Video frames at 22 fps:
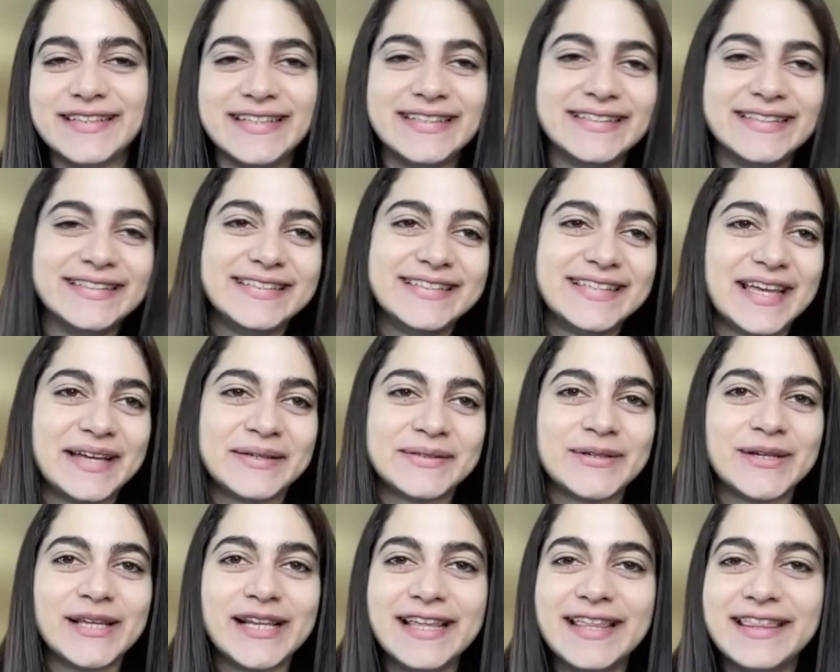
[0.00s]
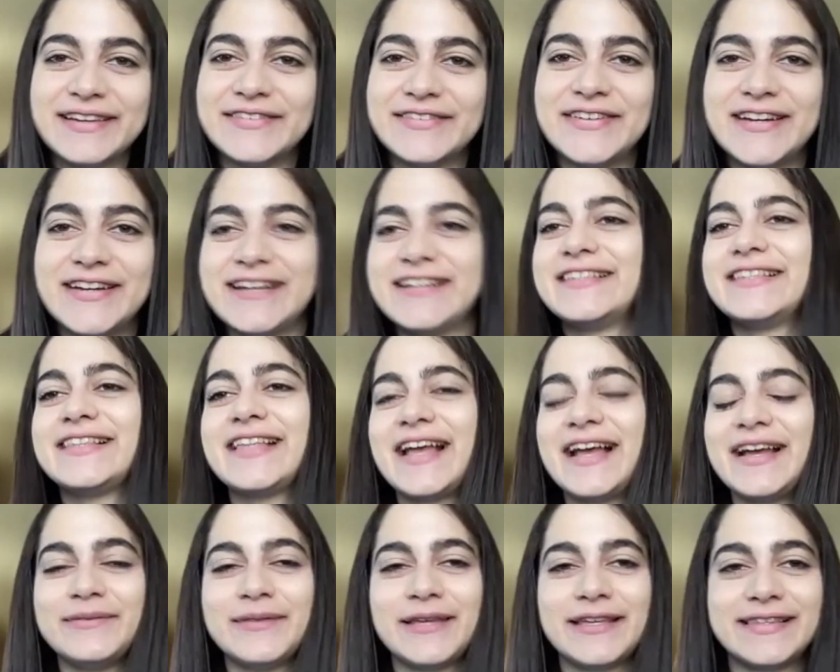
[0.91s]
and it's actually the first
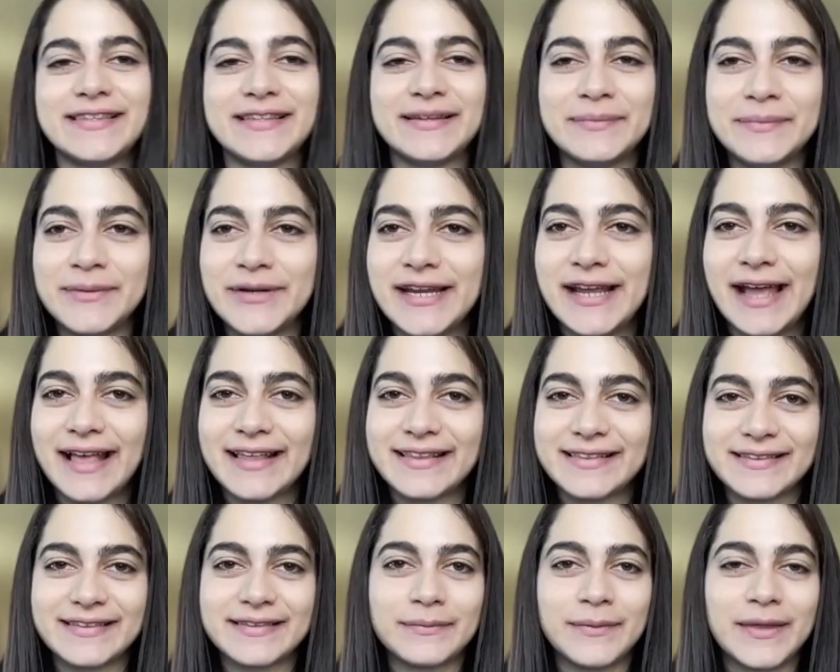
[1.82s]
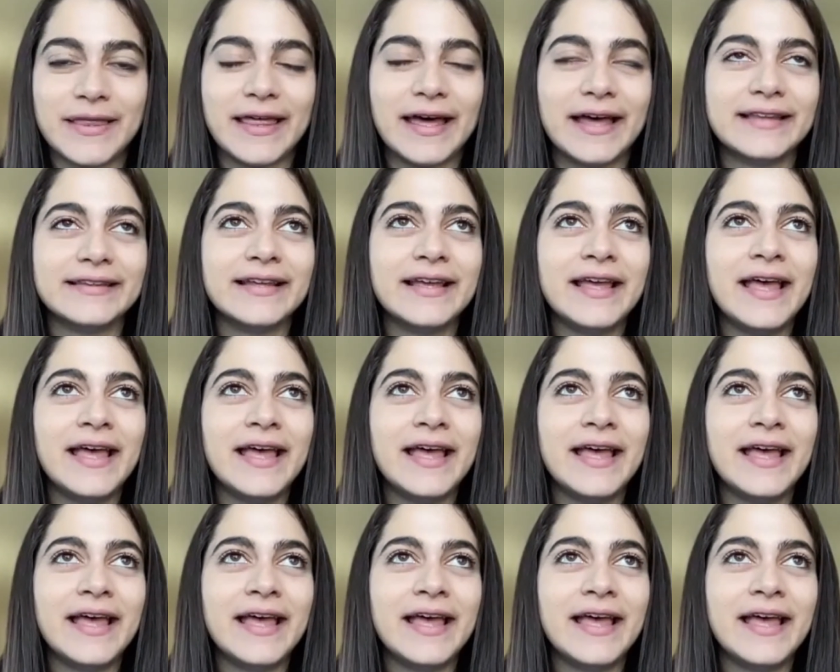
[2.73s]
time that somebody asked me that.